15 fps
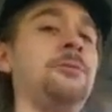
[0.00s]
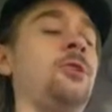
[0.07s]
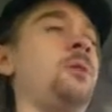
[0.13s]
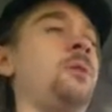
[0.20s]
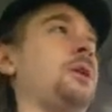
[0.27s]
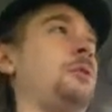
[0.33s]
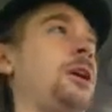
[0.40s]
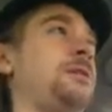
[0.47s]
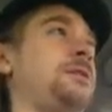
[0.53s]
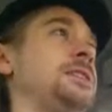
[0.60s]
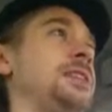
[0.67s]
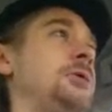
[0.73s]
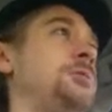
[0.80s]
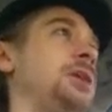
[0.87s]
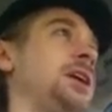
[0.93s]
and while my wife
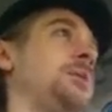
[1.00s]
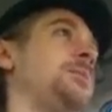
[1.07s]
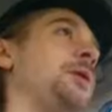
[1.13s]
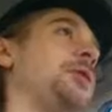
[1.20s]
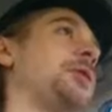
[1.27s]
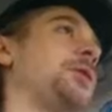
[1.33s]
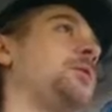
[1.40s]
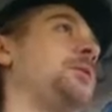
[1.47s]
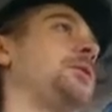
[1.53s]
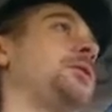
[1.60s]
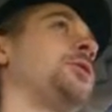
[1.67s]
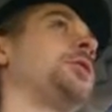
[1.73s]
is out playing Bunko with